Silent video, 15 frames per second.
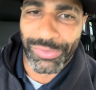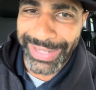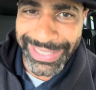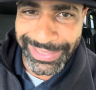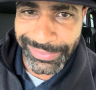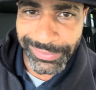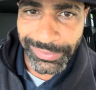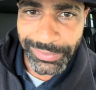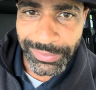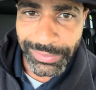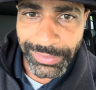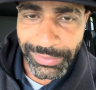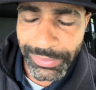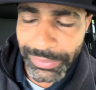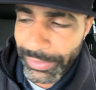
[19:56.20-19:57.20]
Green.
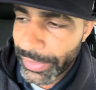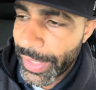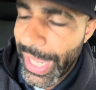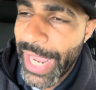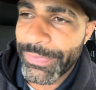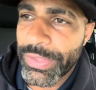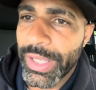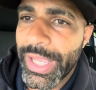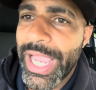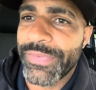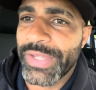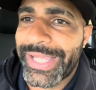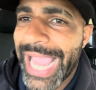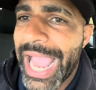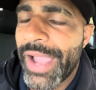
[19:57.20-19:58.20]
If the, if
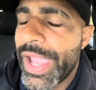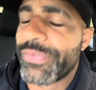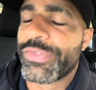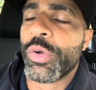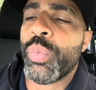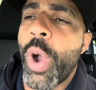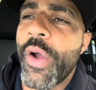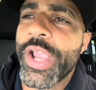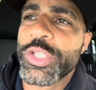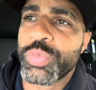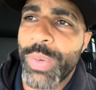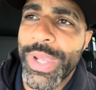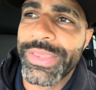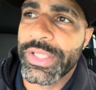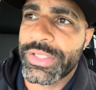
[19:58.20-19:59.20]
the, if the Warriors
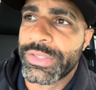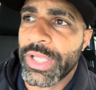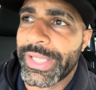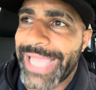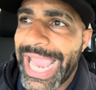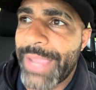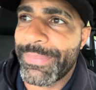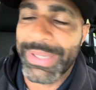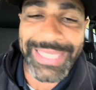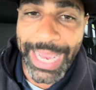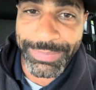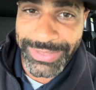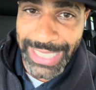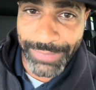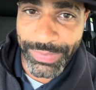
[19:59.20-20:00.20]
win the, the game in
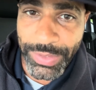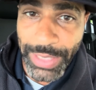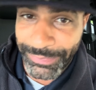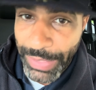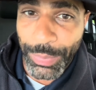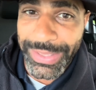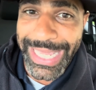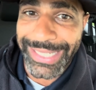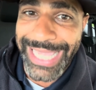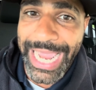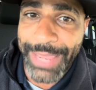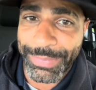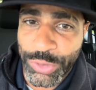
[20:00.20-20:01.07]
game seven, if they win that game in